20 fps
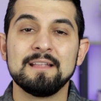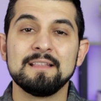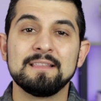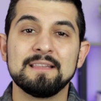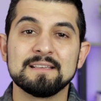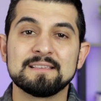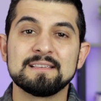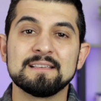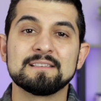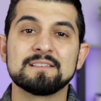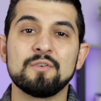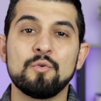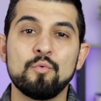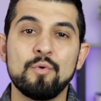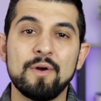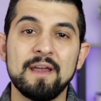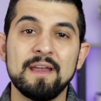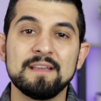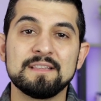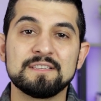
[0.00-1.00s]
This is a
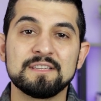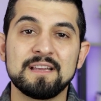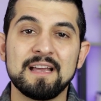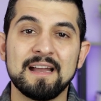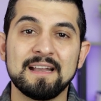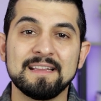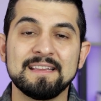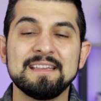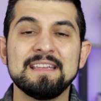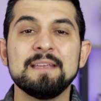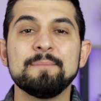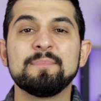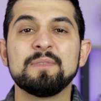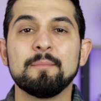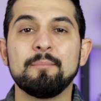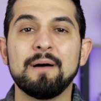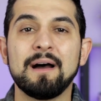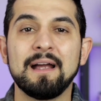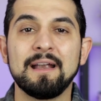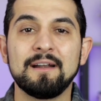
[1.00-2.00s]
way to kind of keep the
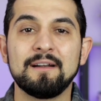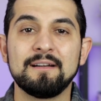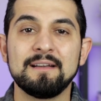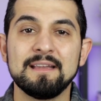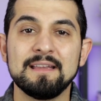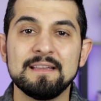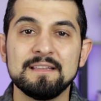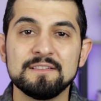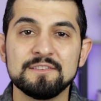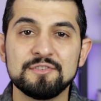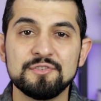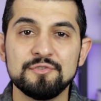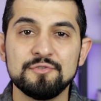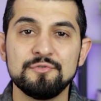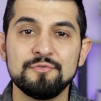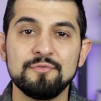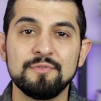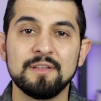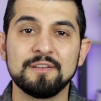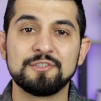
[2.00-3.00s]
buyer
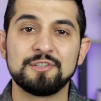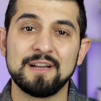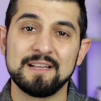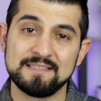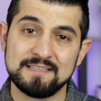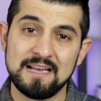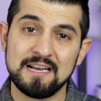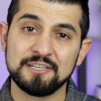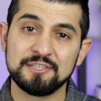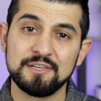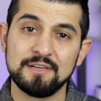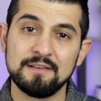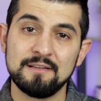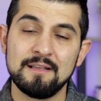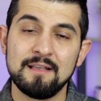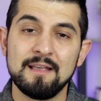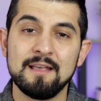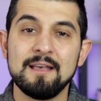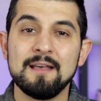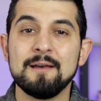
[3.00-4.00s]
into the transaction,
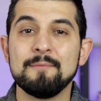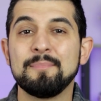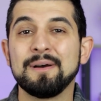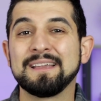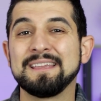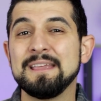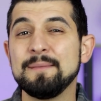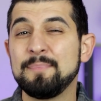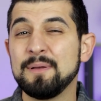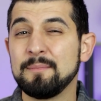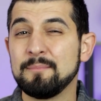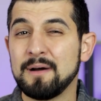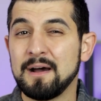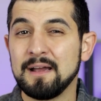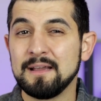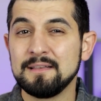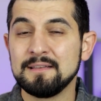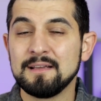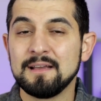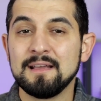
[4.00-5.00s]
but keep in
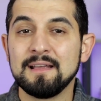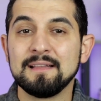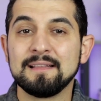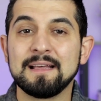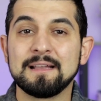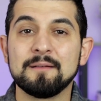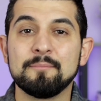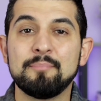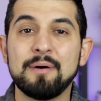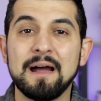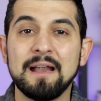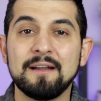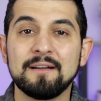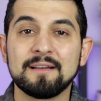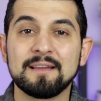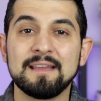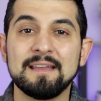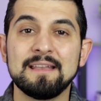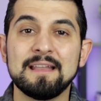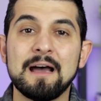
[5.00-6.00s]
mind that a buyer
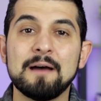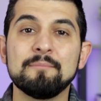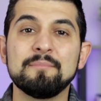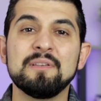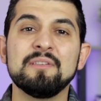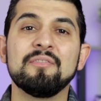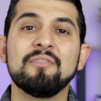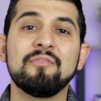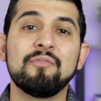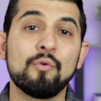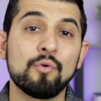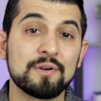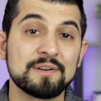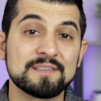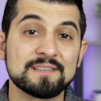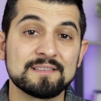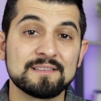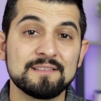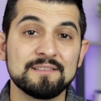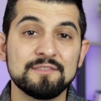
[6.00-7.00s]
cannot be
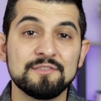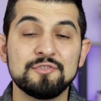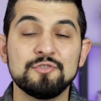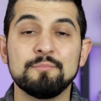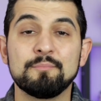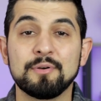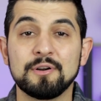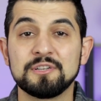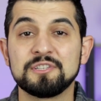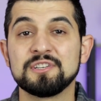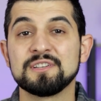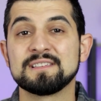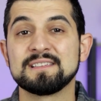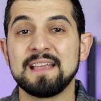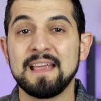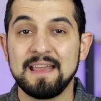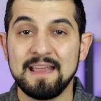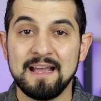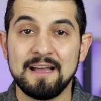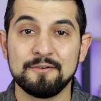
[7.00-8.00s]
forced to purchase
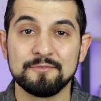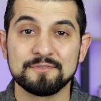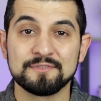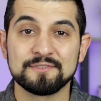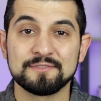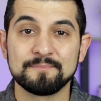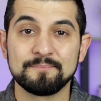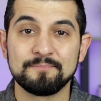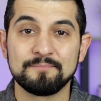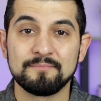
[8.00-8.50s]
a house.